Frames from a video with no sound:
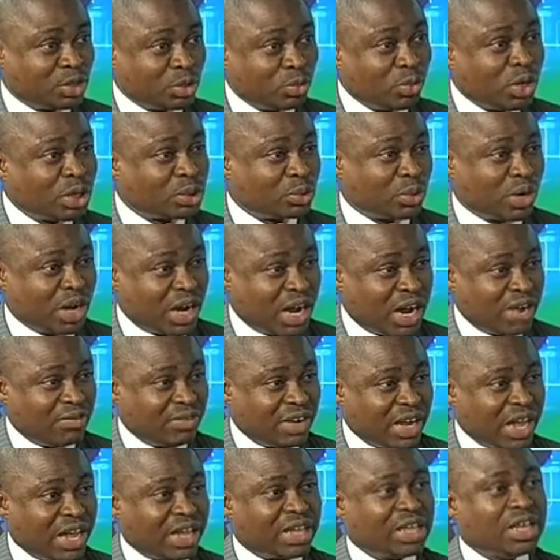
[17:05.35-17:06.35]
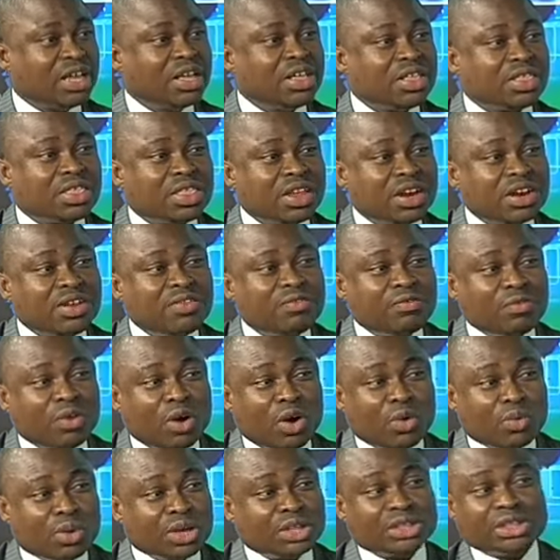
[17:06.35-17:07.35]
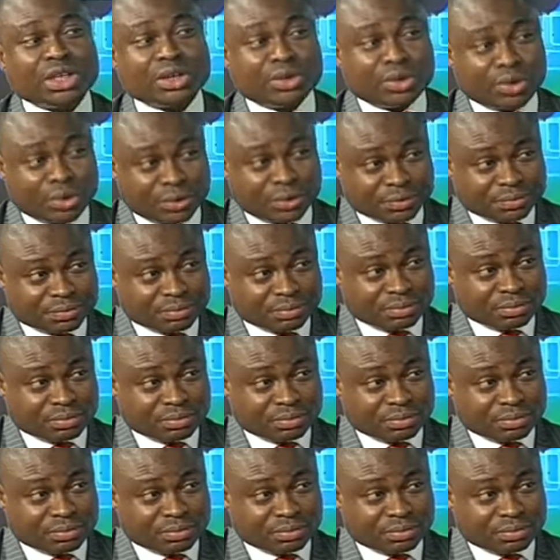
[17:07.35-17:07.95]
to what we have like 3-4 weeks ago.